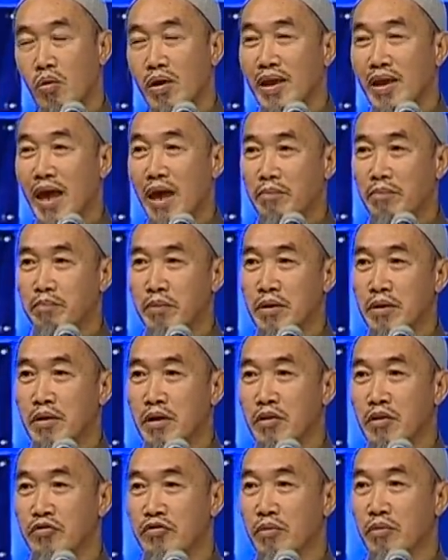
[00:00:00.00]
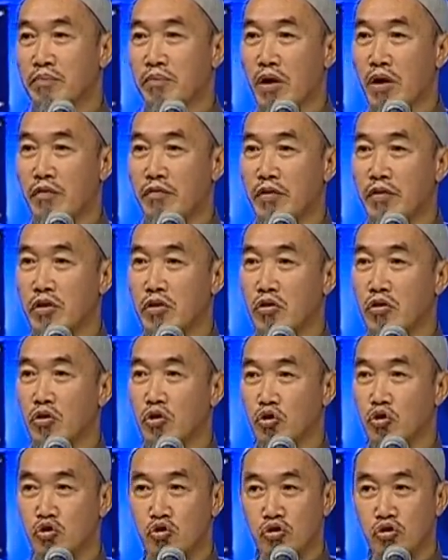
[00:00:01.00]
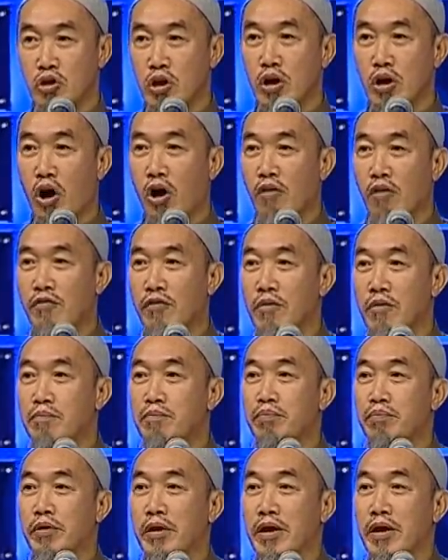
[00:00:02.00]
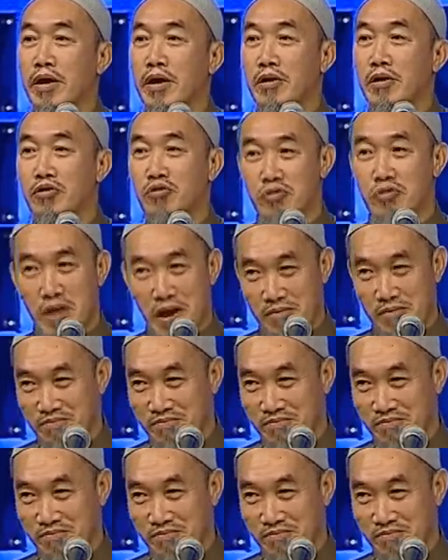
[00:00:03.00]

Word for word: What happened is the Prophet do not offer prayer to